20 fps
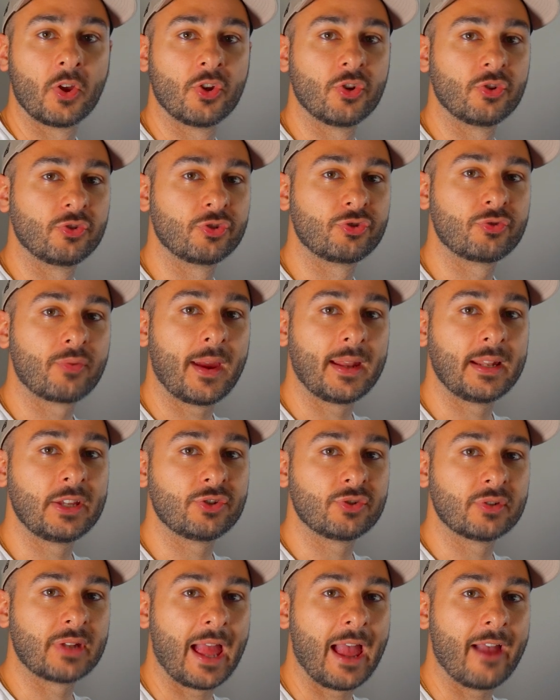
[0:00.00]
Your trading should
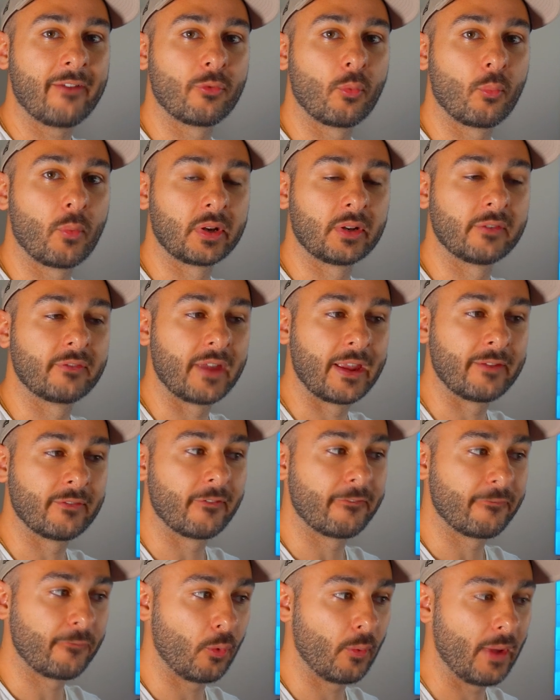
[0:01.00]
have one of either
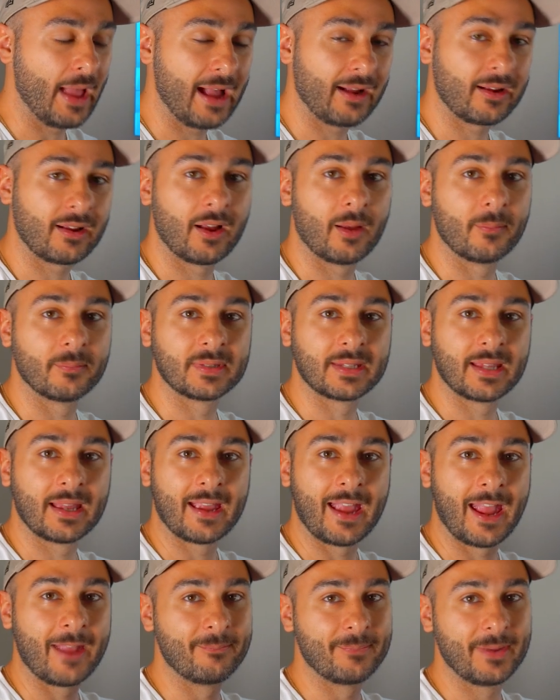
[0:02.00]
4 outcomes: a
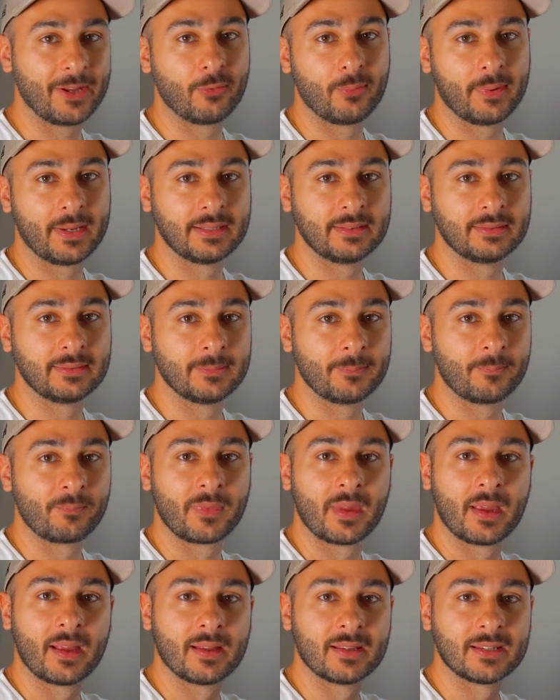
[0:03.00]
big win,
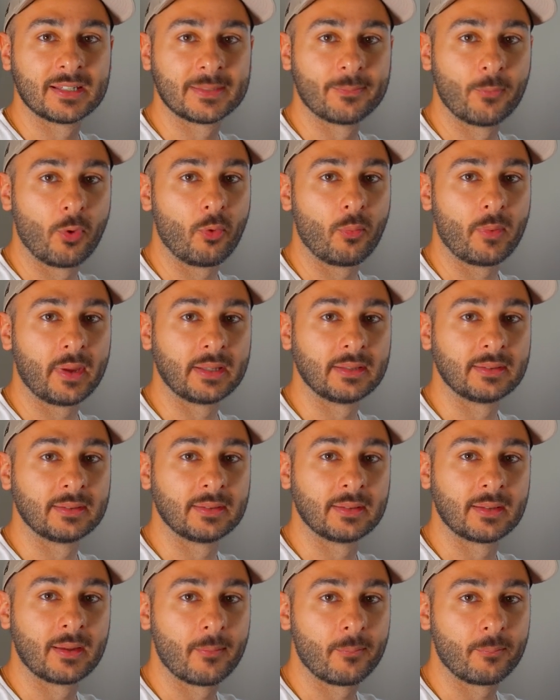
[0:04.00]
small win,
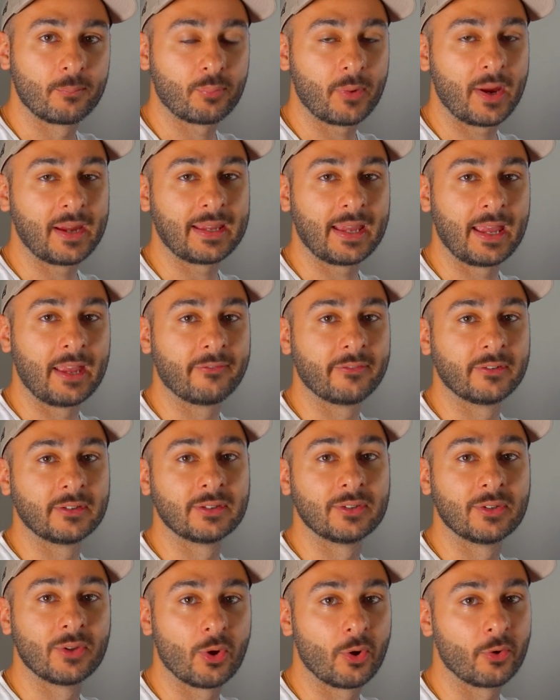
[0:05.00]
break even,
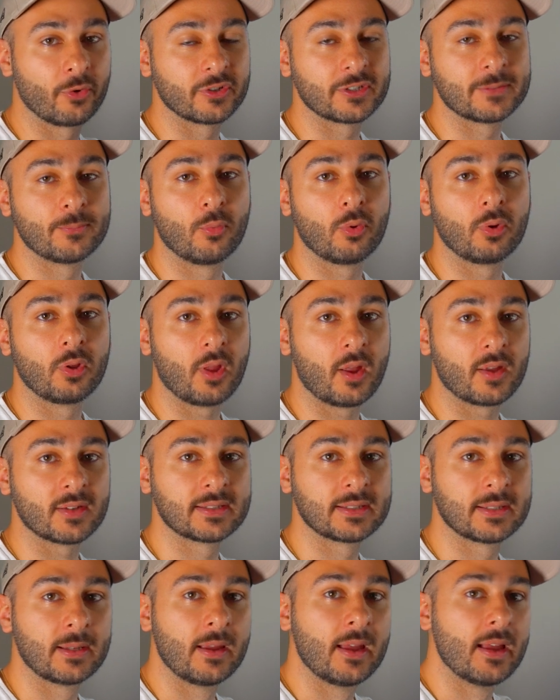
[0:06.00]
or a small loss.
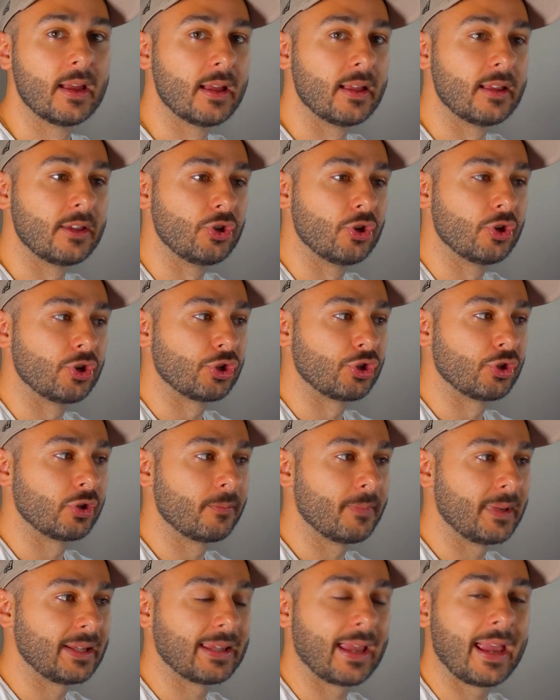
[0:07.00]
You shouldn't be
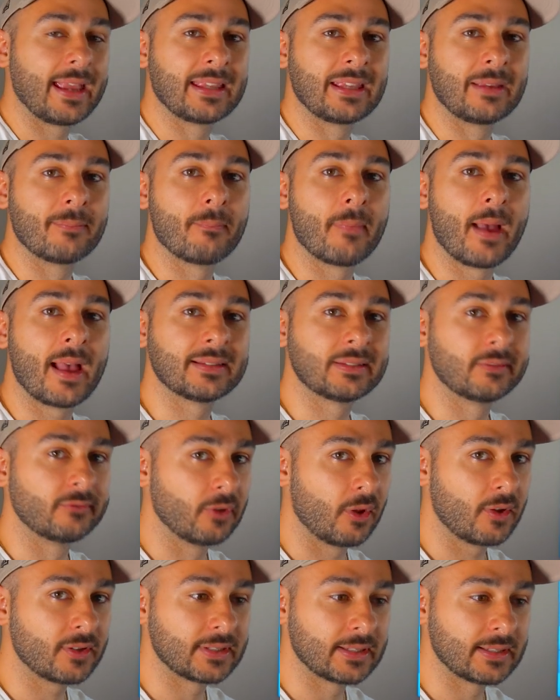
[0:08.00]
taking massive
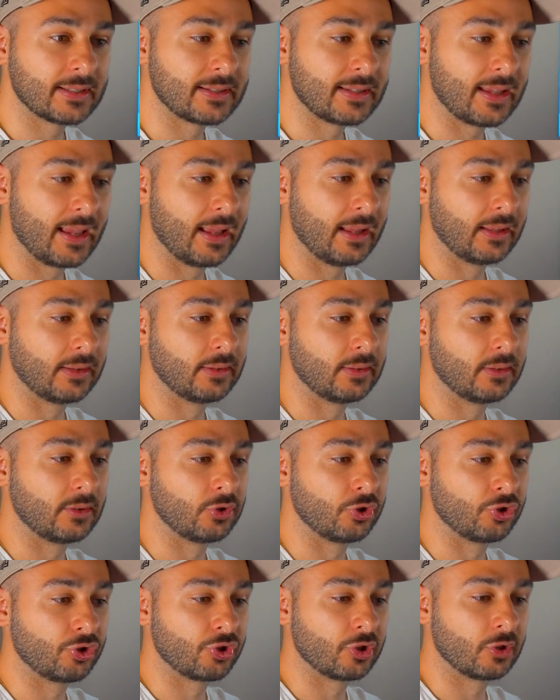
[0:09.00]
losses and you
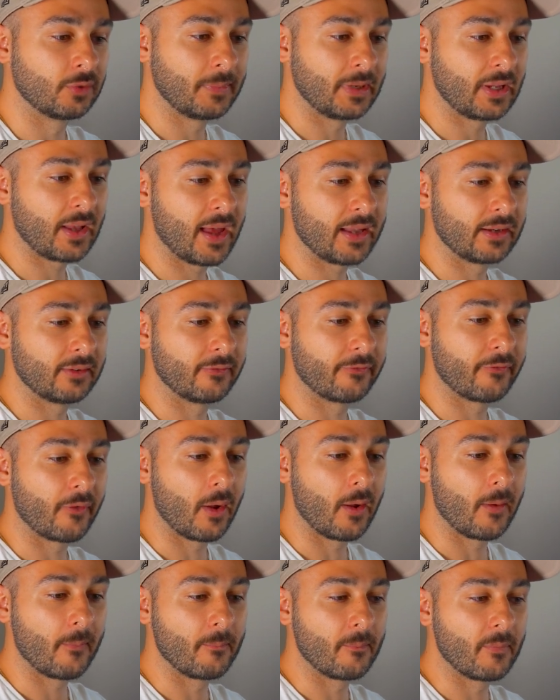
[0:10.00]
shouldn't be kind of
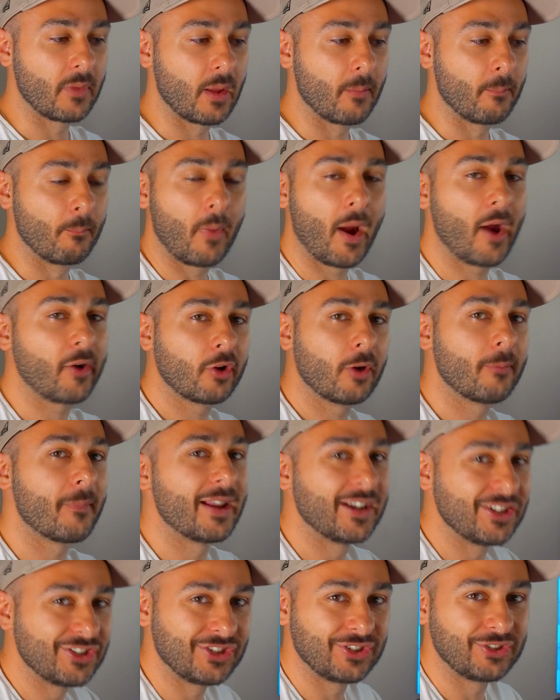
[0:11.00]

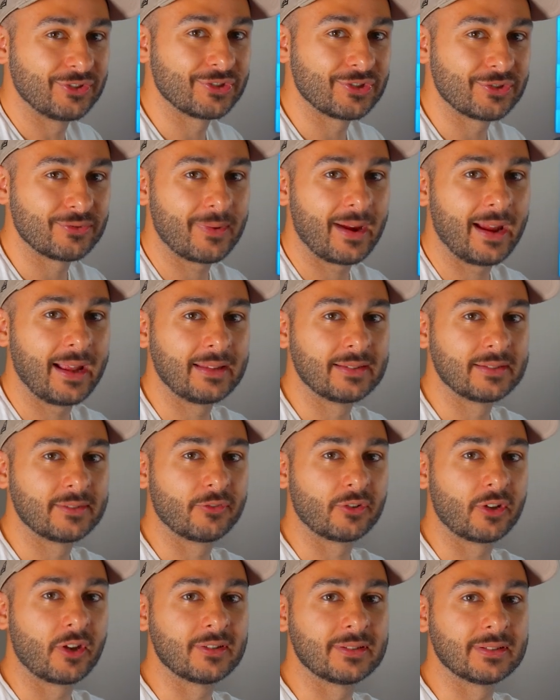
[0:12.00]
micromanaging your trades for
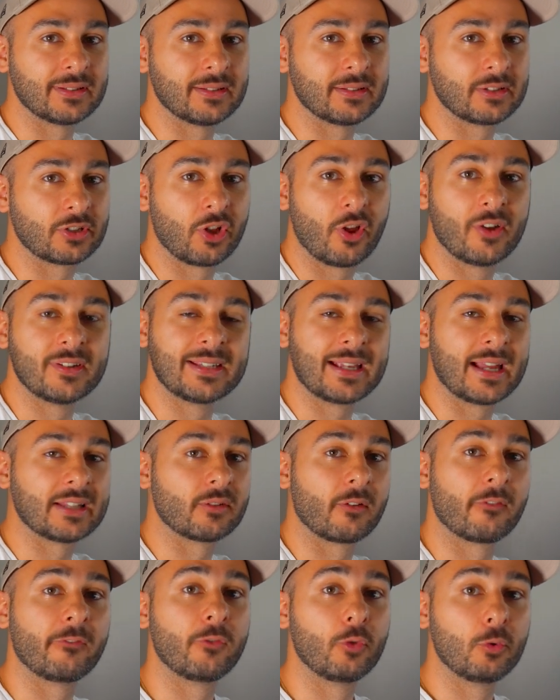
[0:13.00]
those closing out the
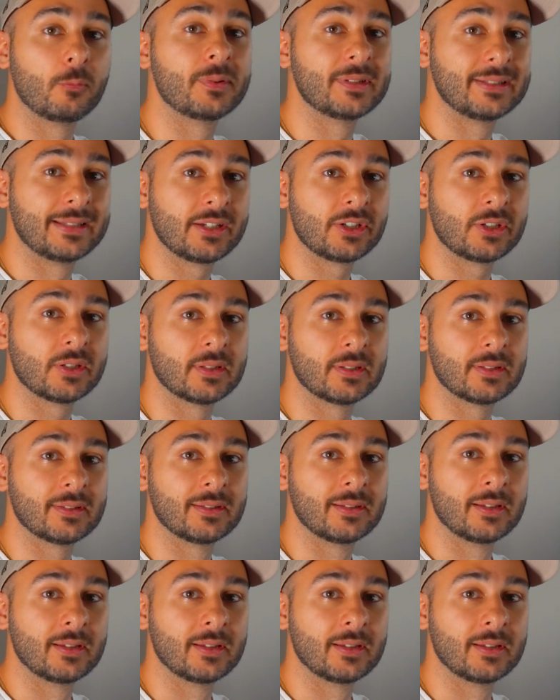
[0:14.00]
full position